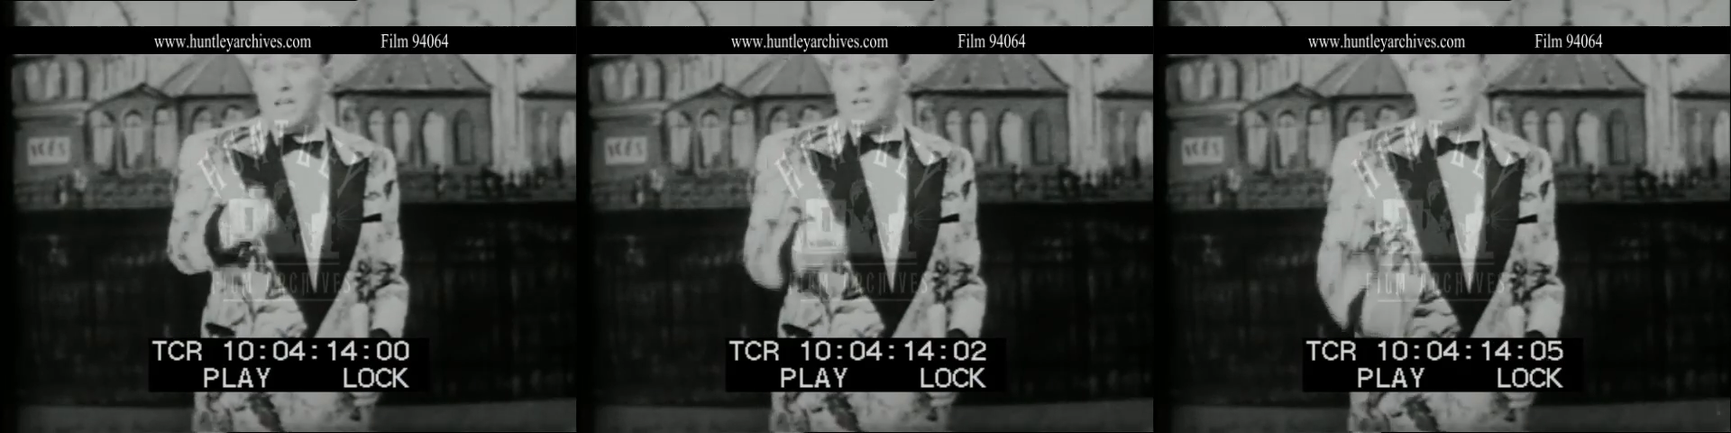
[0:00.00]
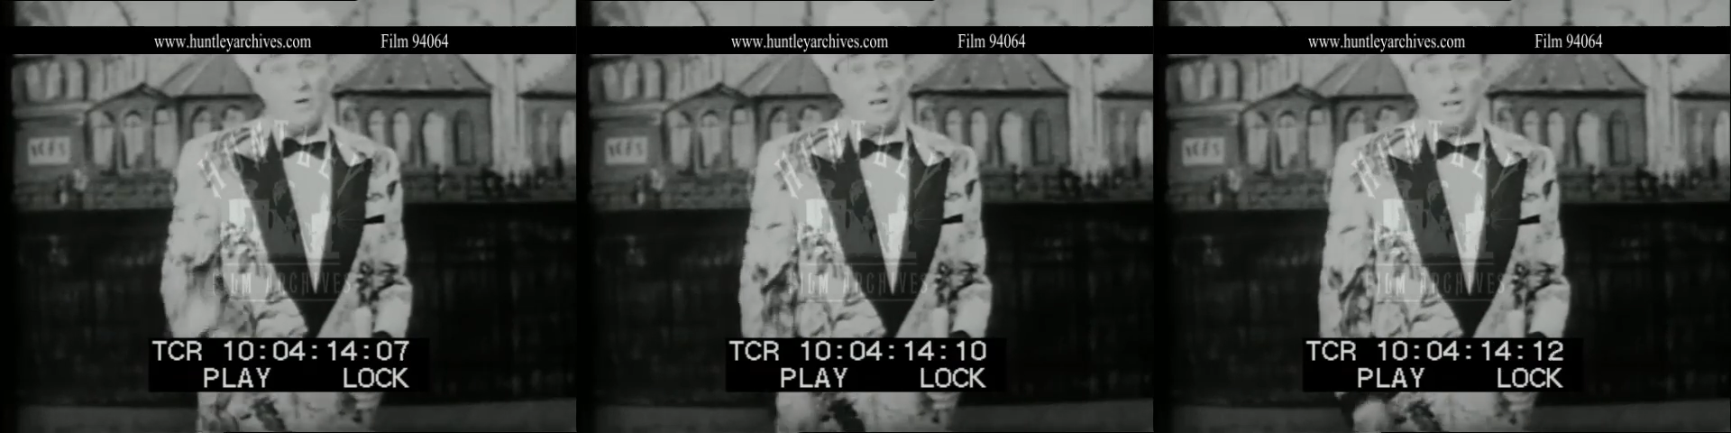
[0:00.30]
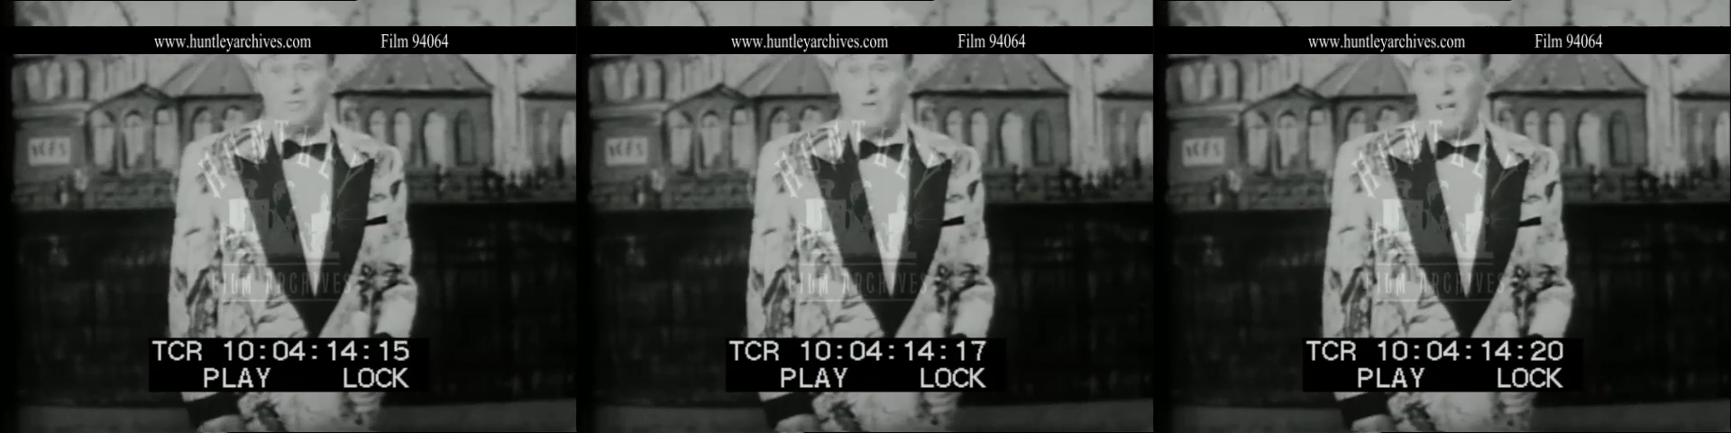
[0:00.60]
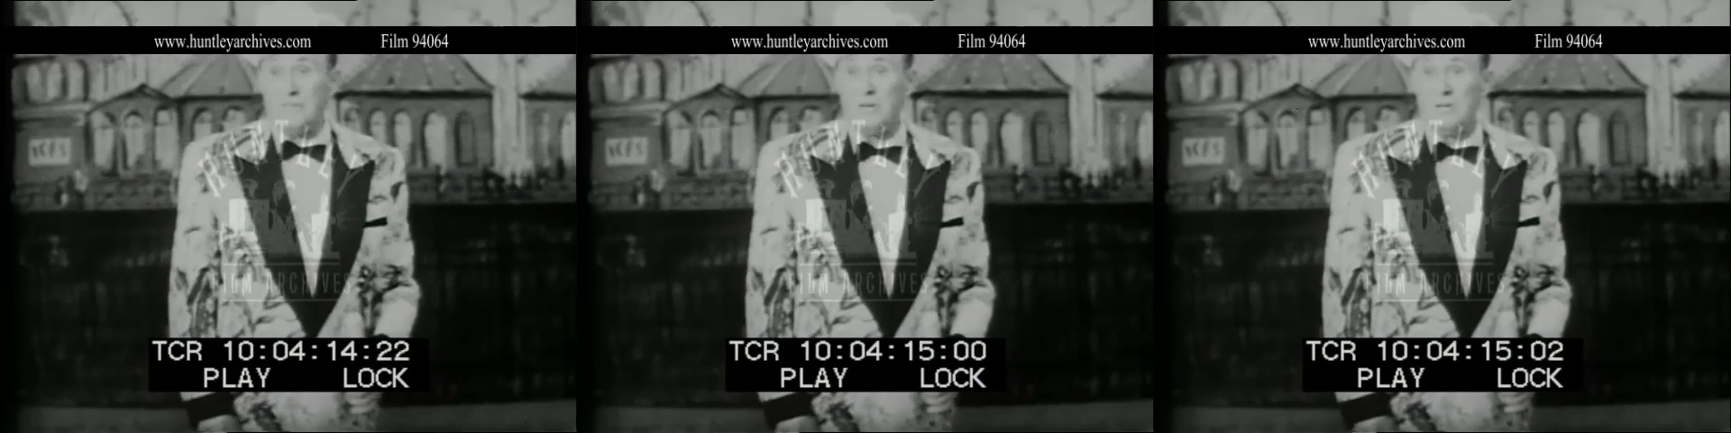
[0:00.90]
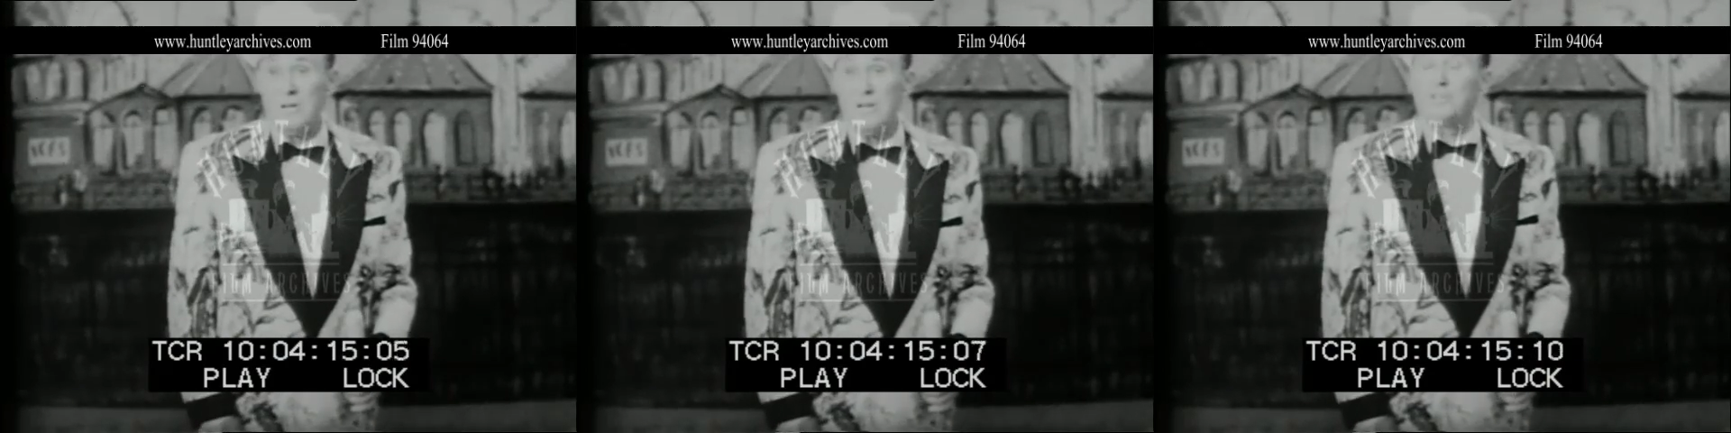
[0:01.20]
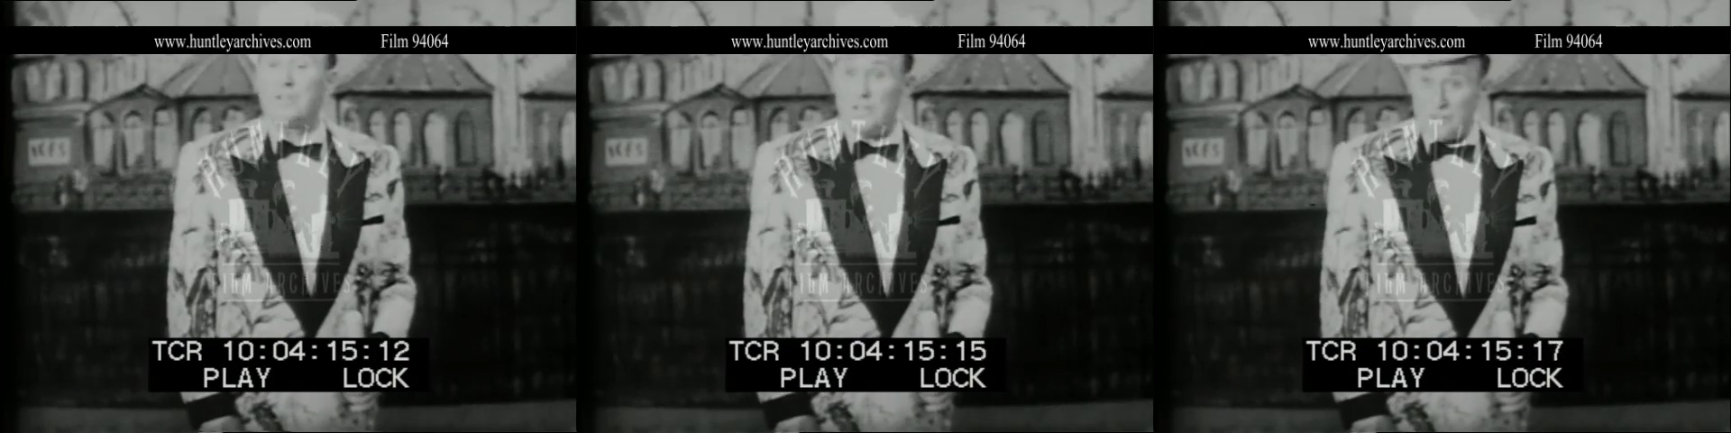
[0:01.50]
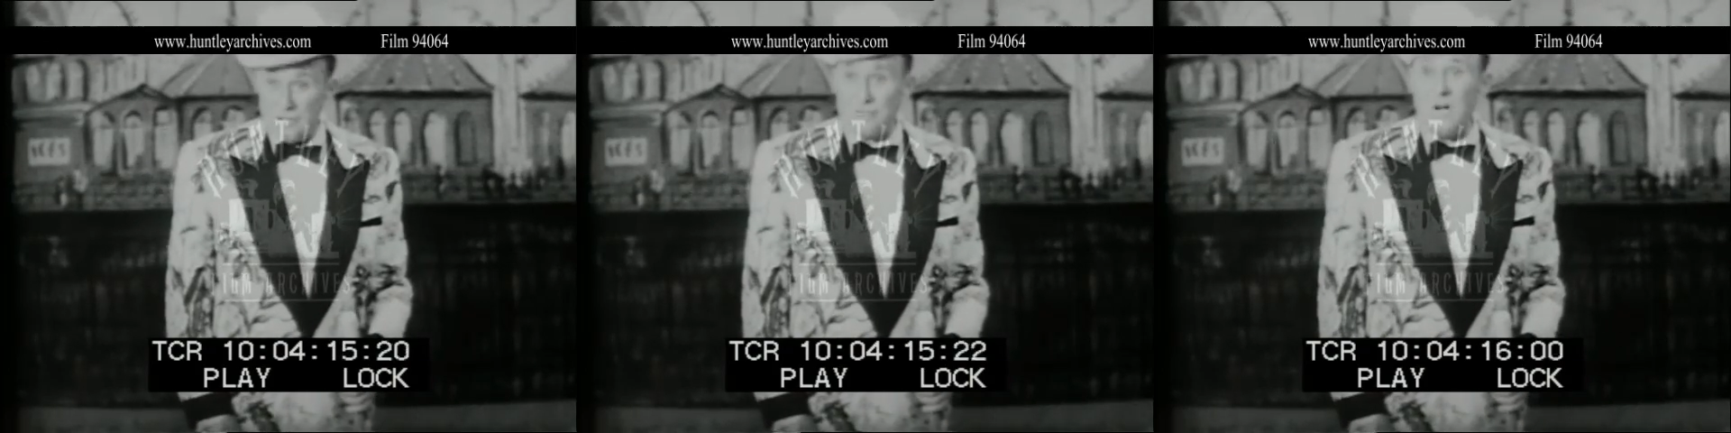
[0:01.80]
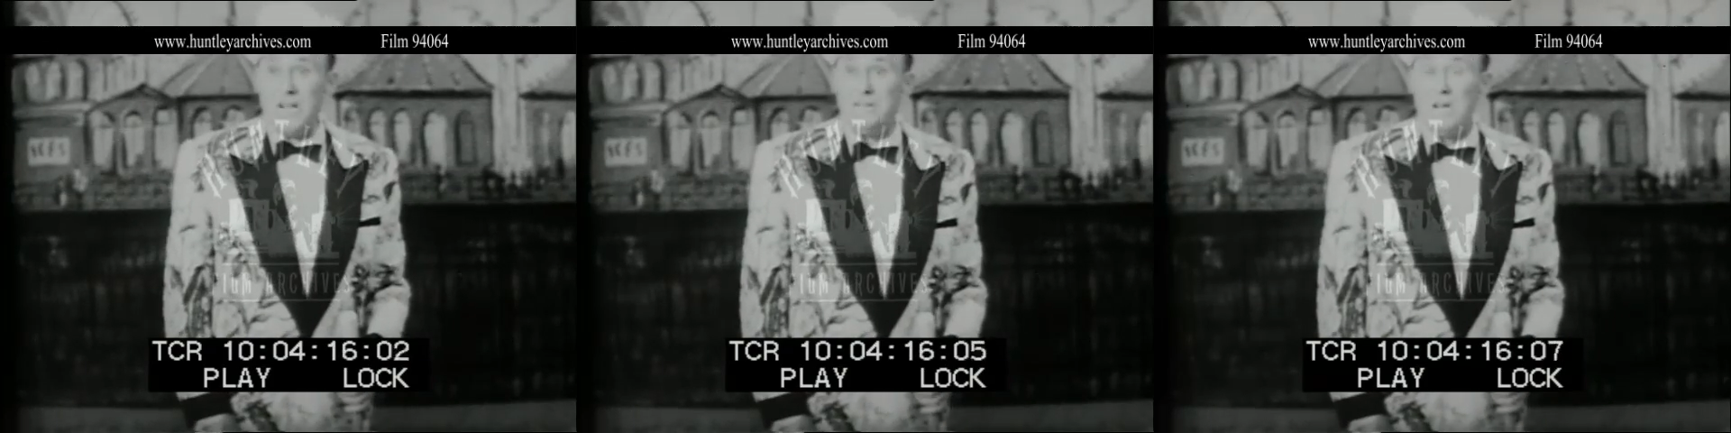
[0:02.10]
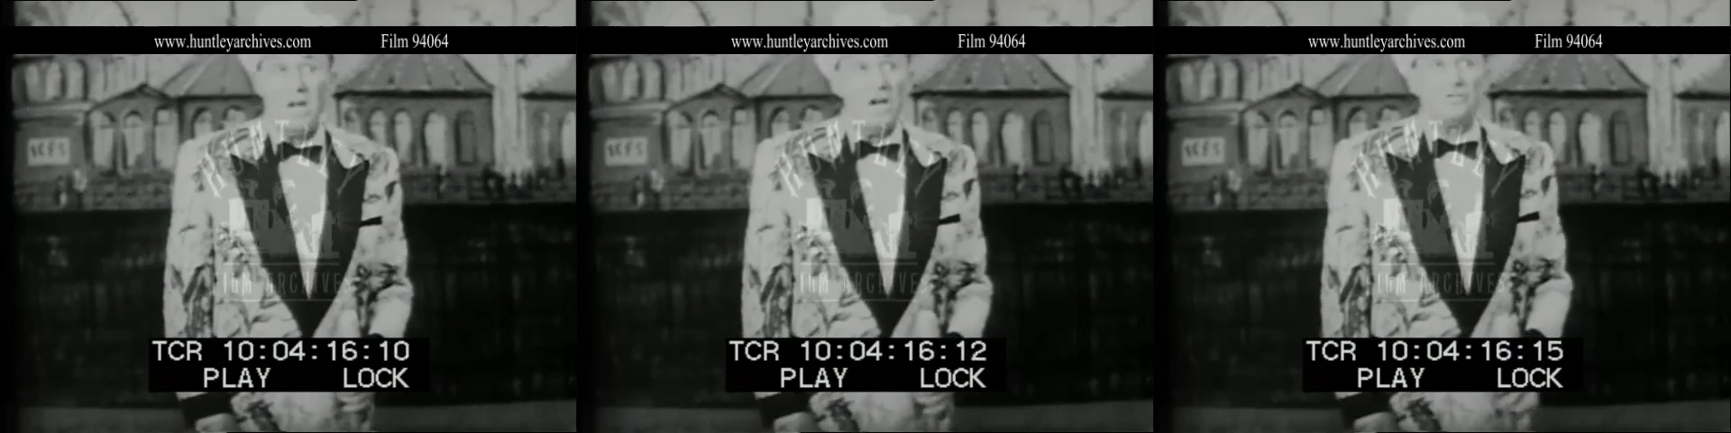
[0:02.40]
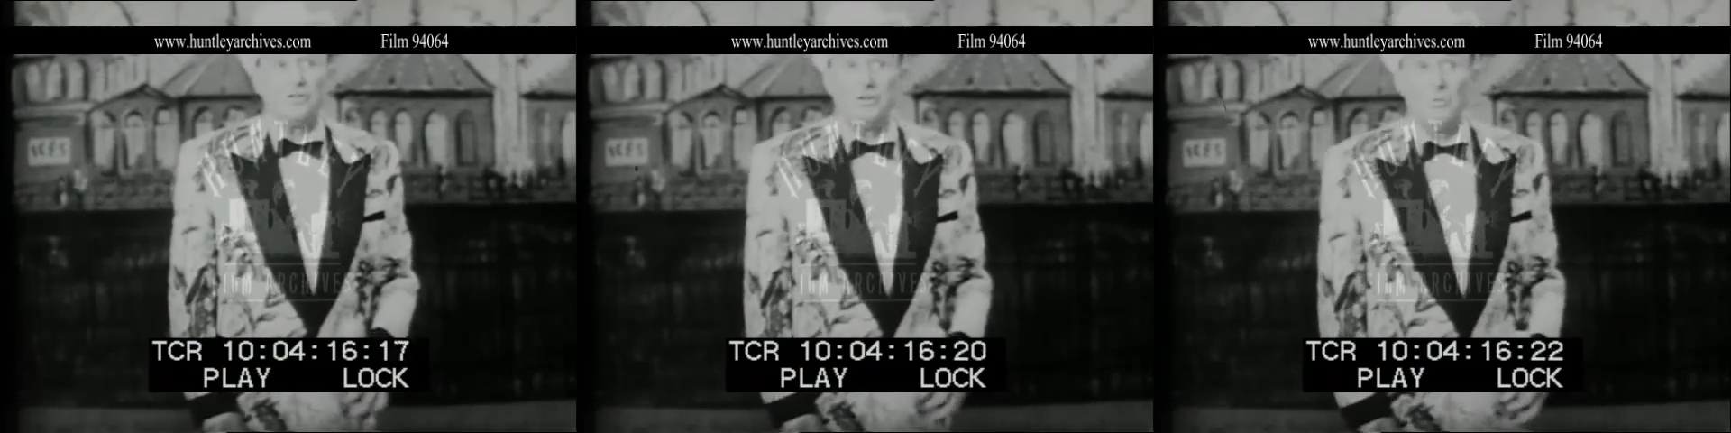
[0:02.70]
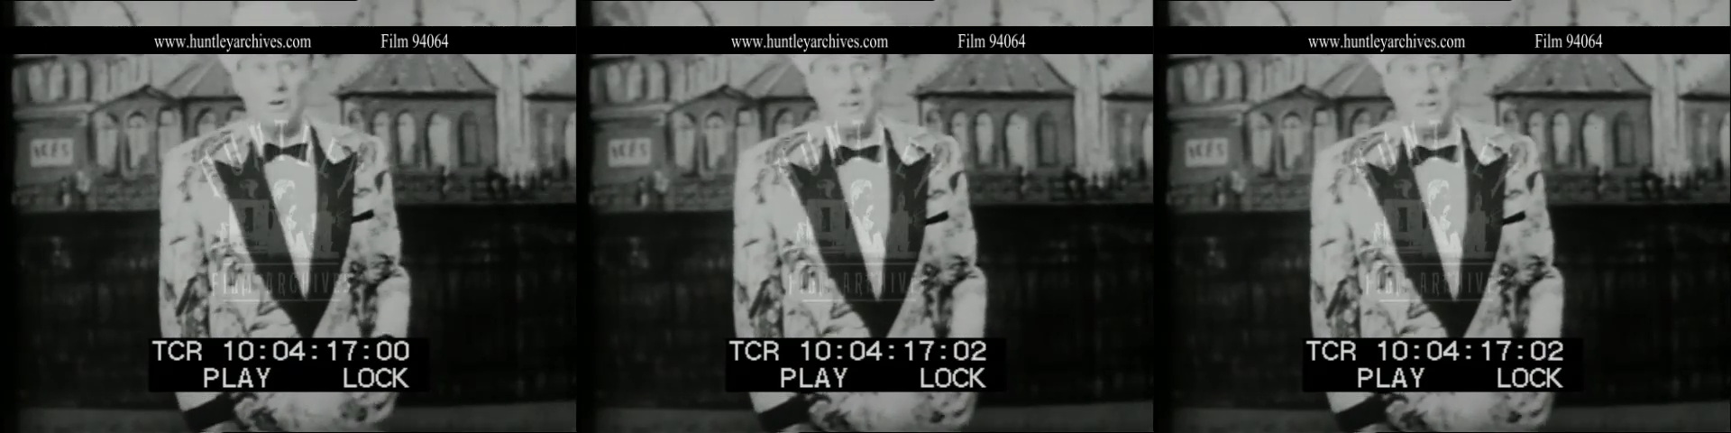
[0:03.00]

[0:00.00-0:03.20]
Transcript: Nobody's mouth can be seen.